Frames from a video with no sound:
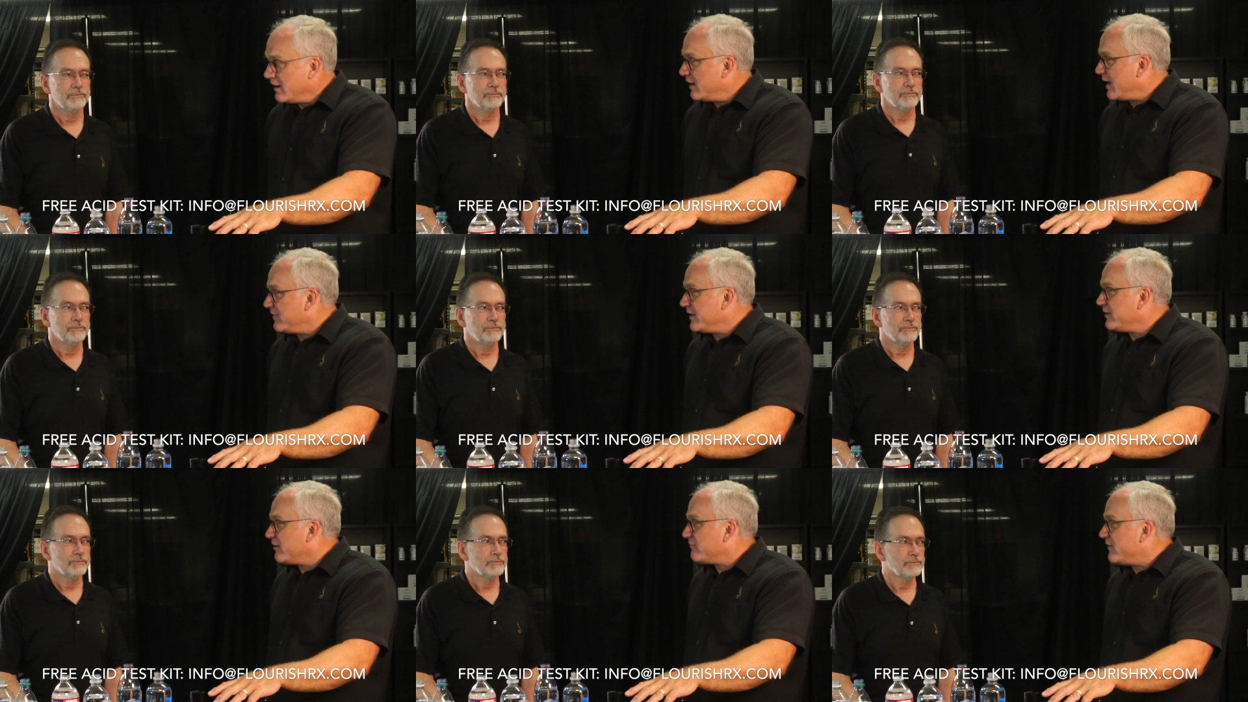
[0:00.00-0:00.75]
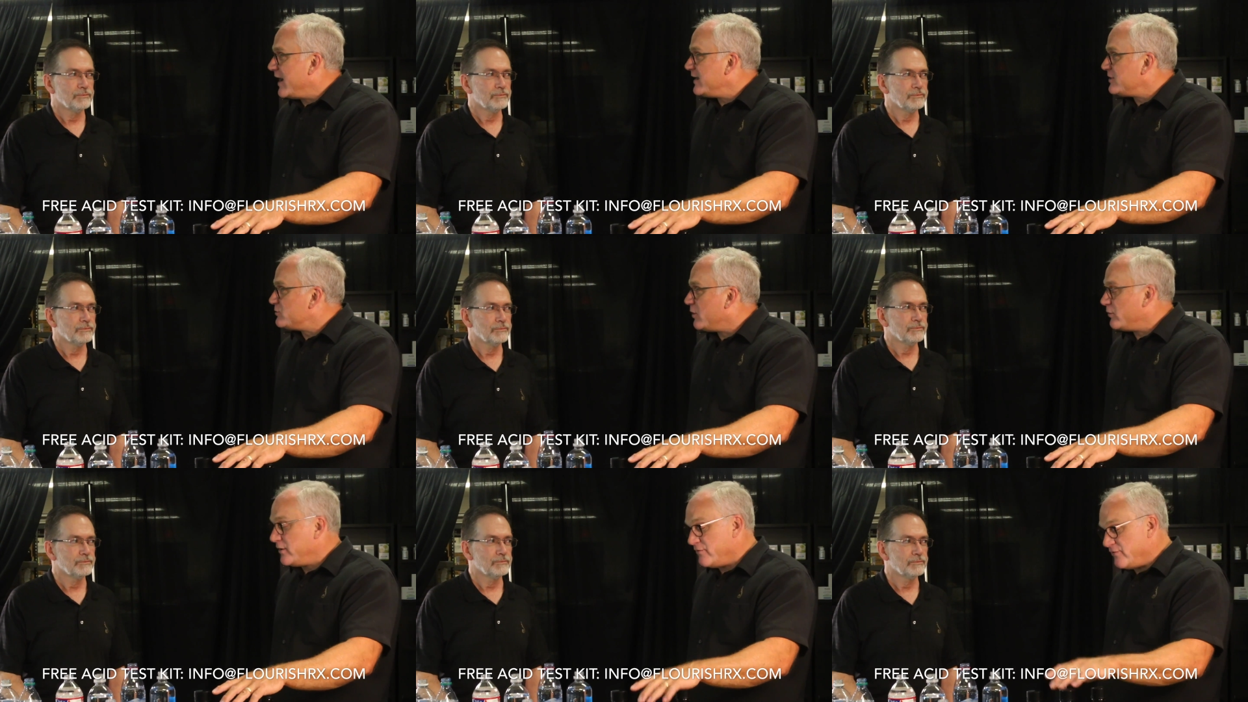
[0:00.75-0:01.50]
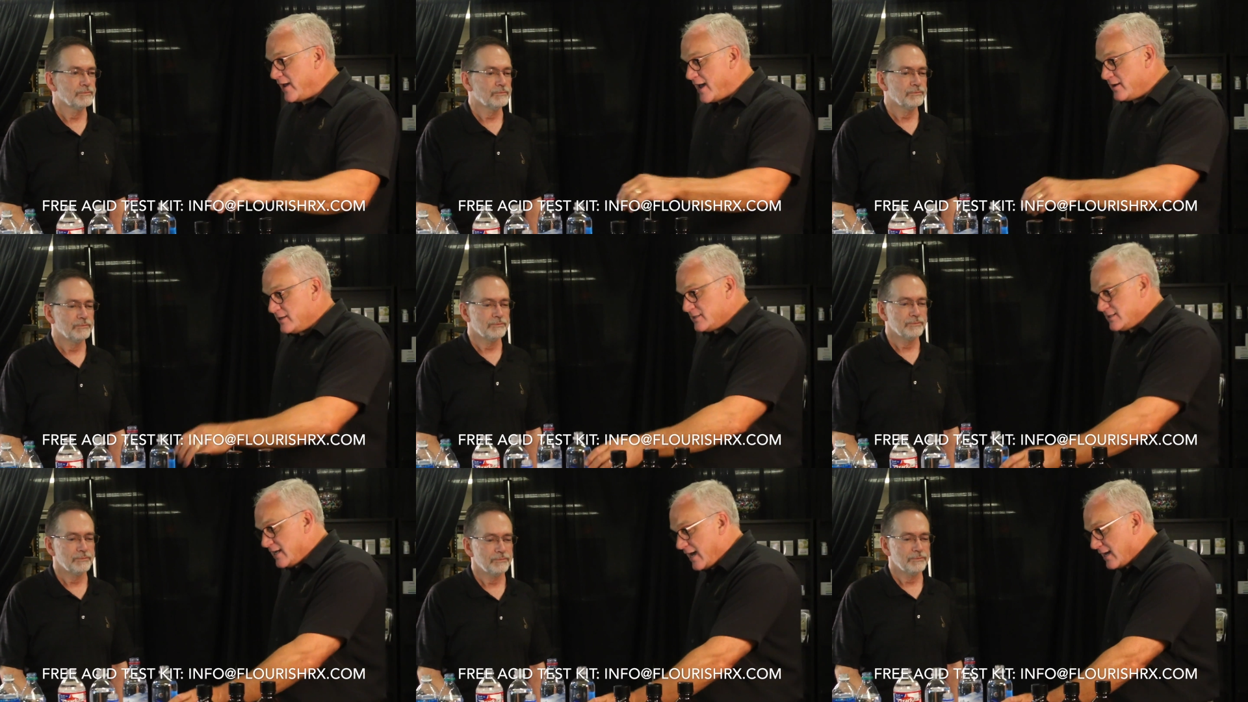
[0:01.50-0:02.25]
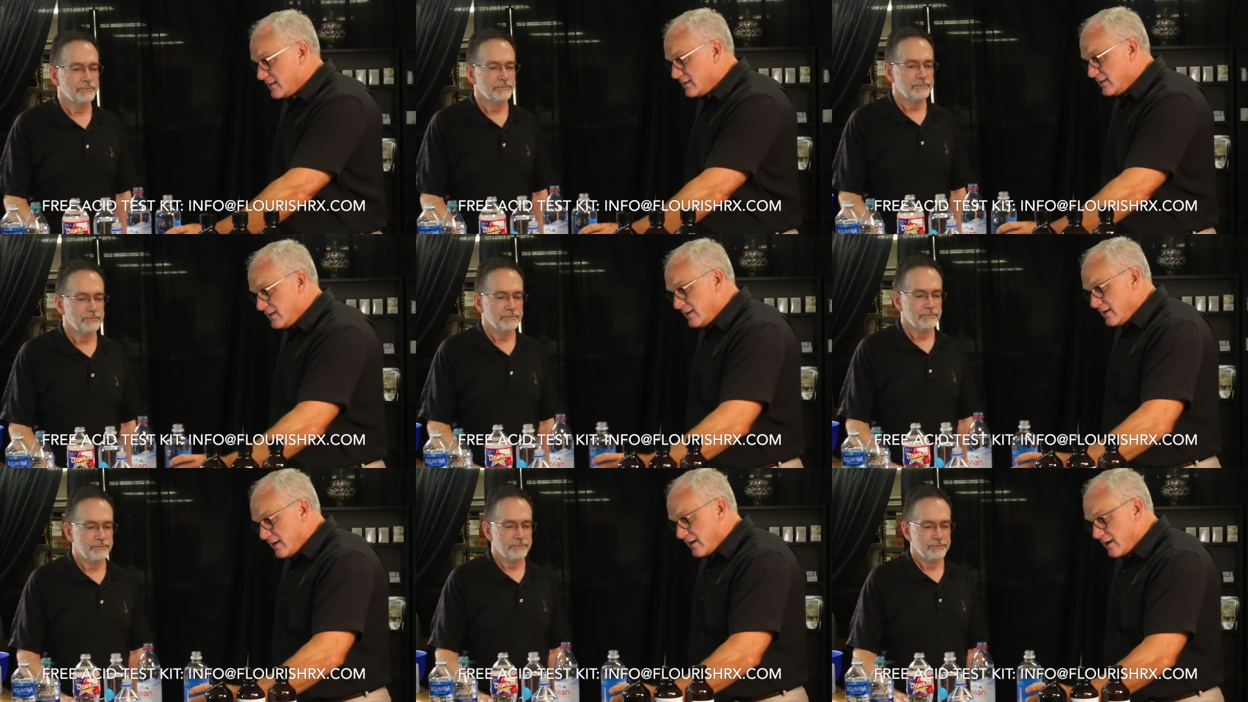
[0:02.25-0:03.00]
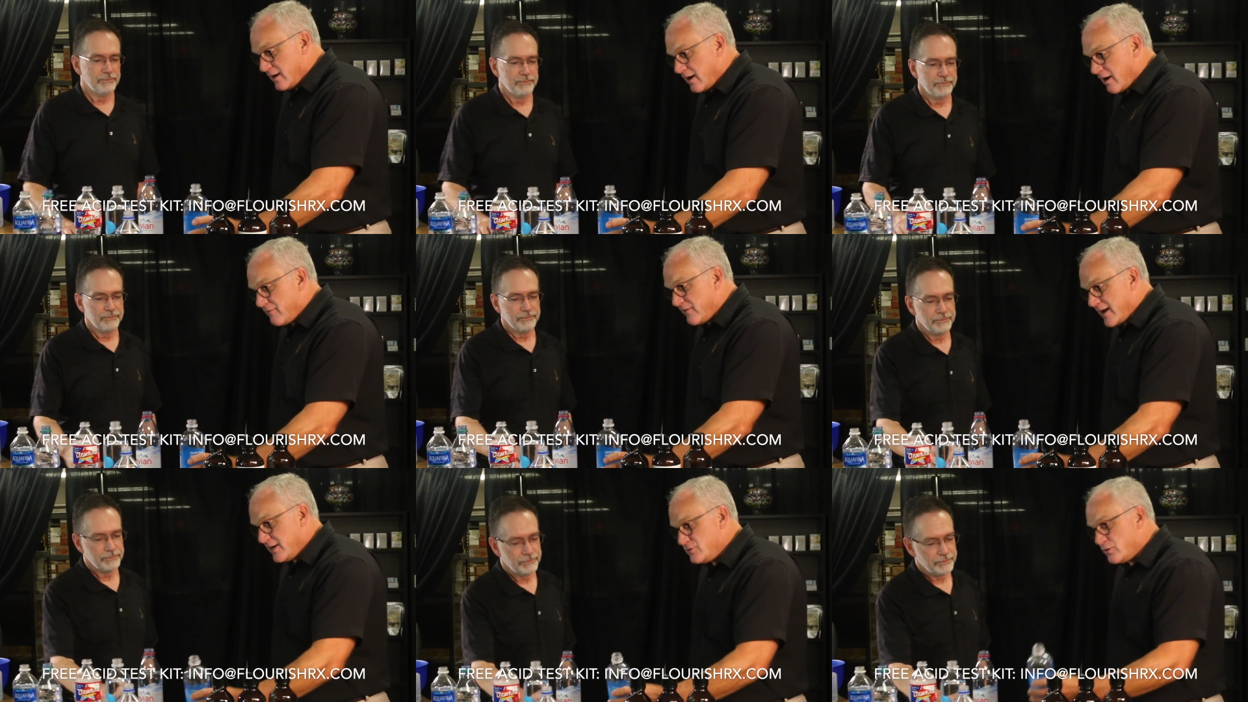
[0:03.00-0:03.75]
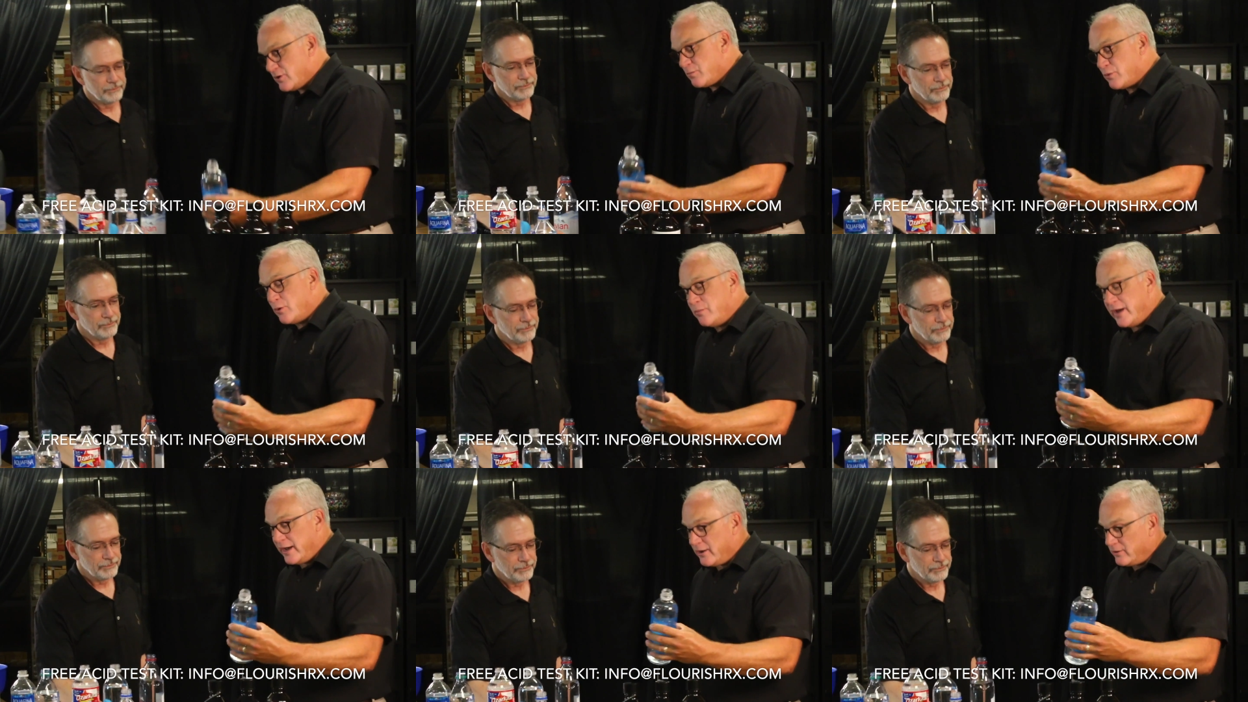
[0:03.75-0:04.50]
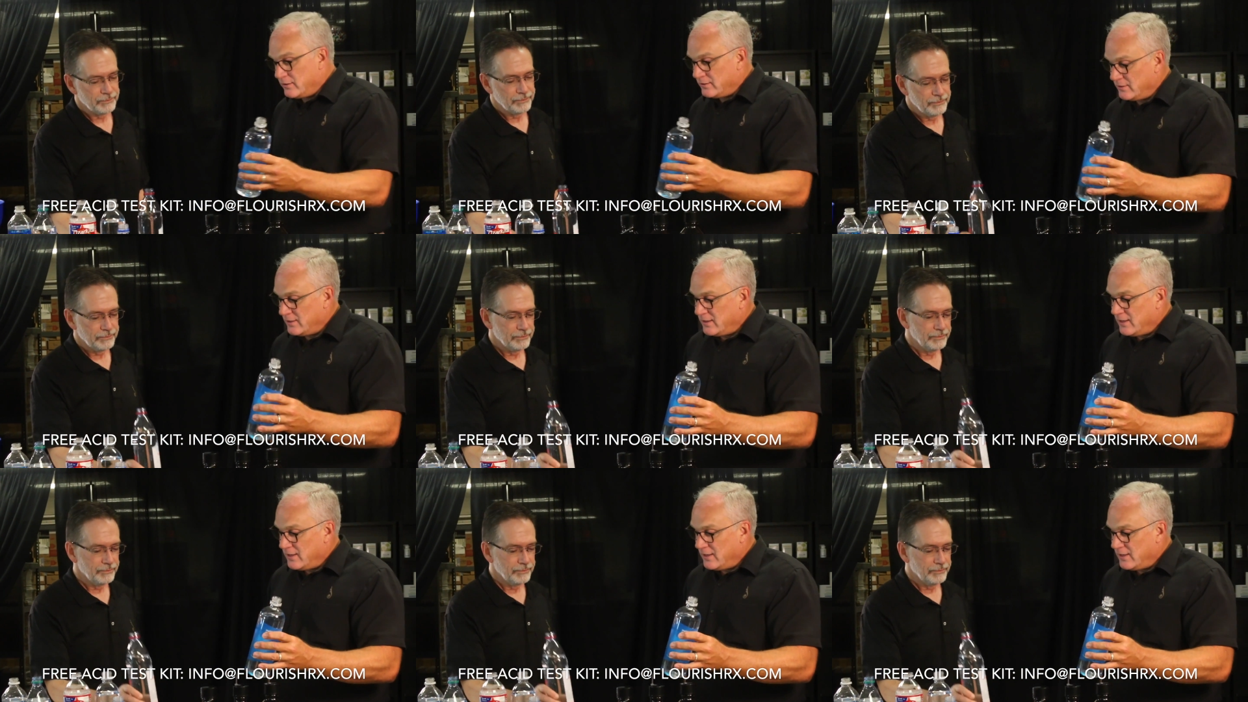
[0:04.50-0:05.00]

Speaker 1: Uh, I think in our findings what we found is that uh, our findings were Propel